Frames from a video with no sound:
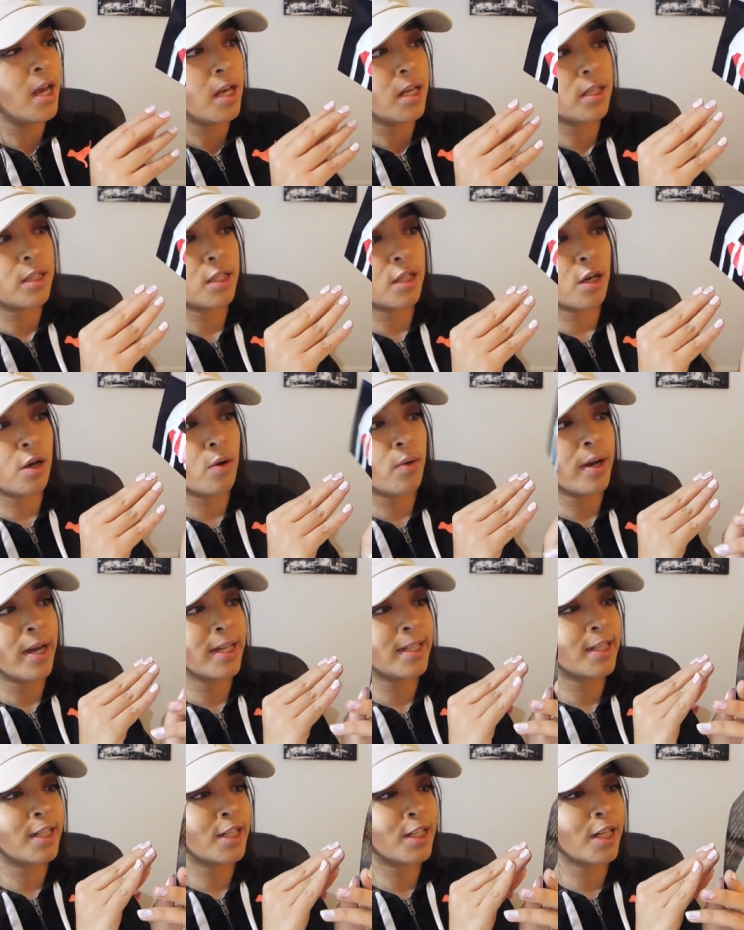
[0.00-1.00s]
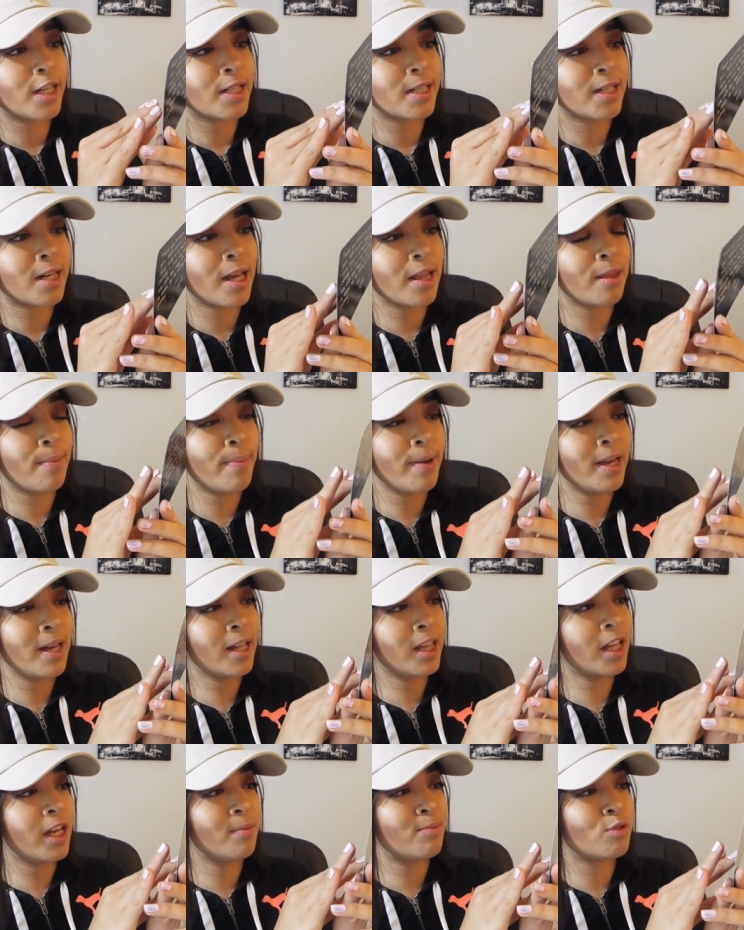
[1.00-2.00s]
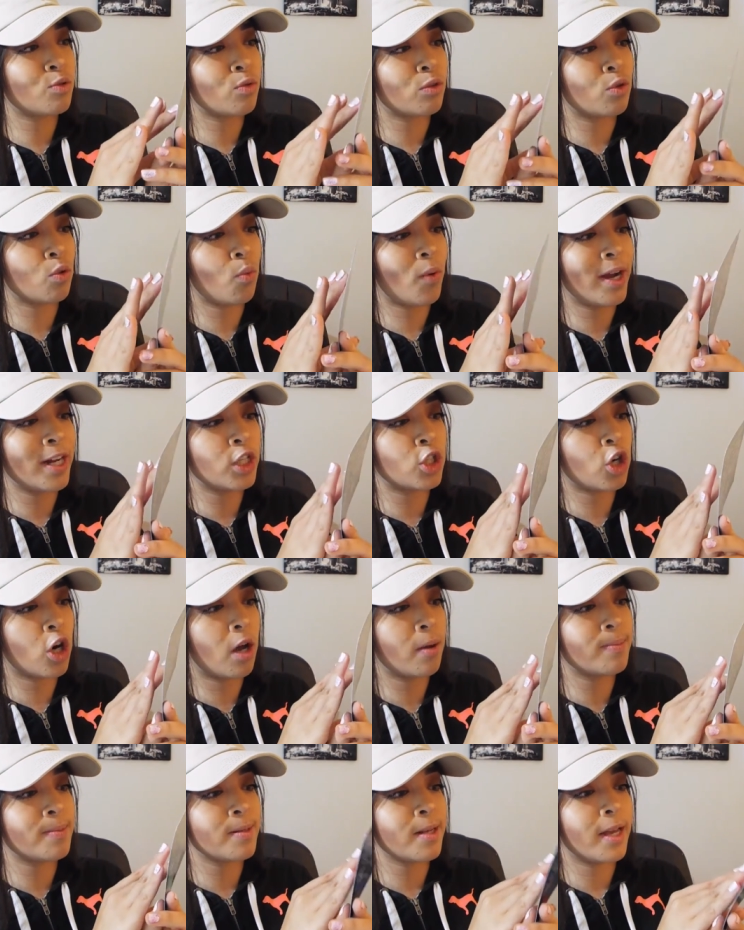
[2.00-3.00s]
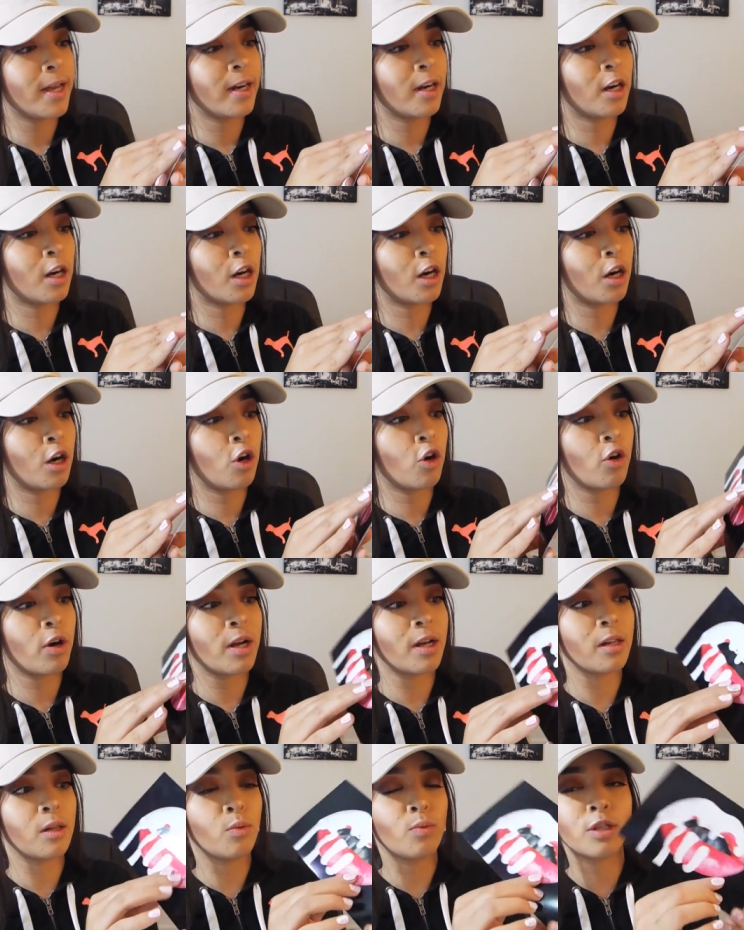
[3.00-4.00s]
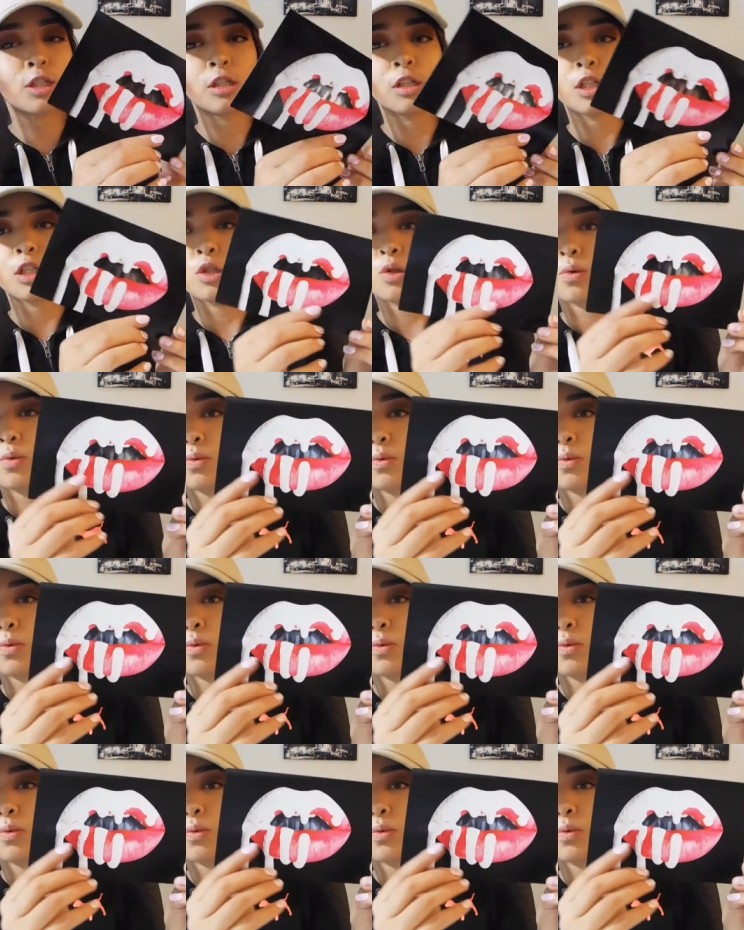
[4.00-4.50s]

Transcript: So it's just the pink lips with the white drops and her grill, which looks